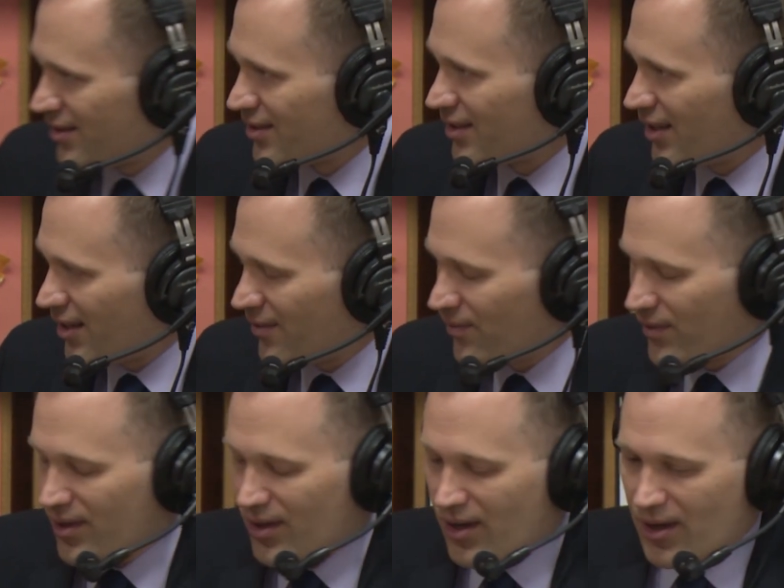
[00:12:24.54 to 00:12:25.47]

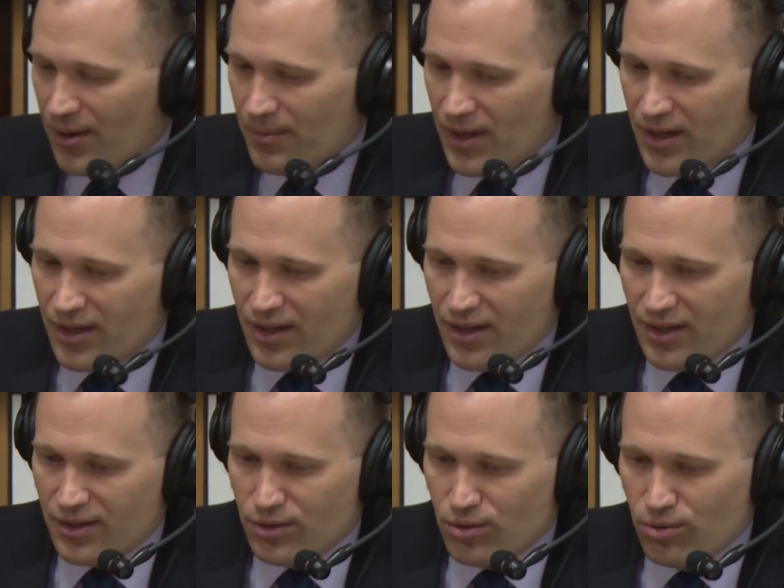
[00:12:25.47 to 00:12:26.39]
Yeah,
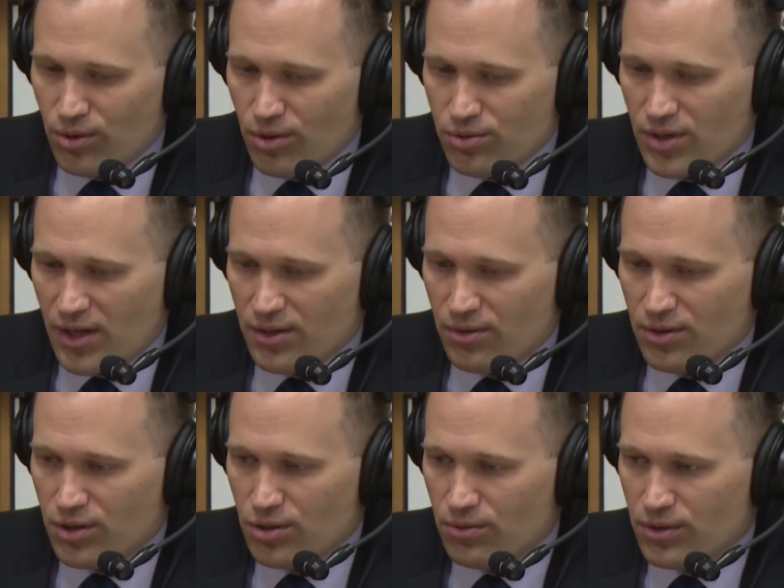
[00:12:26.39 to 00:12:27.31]
and kudos, I know,
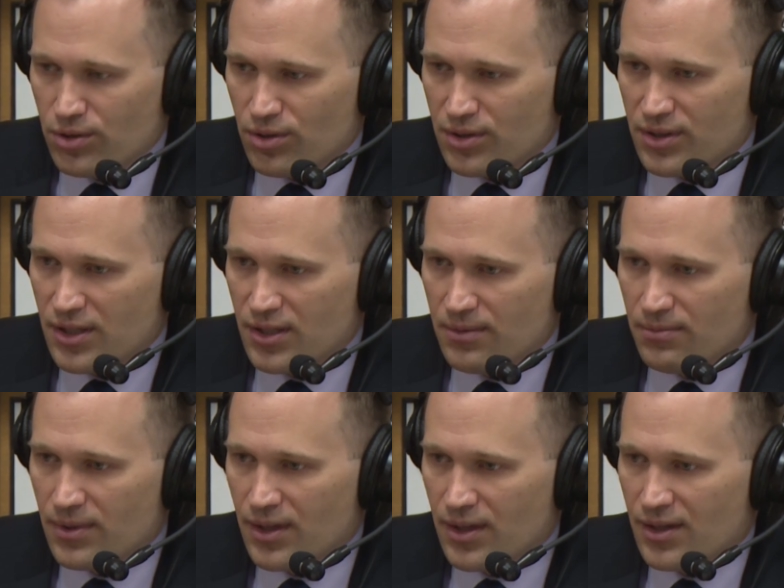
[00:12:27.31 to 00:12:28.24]
to you and your team.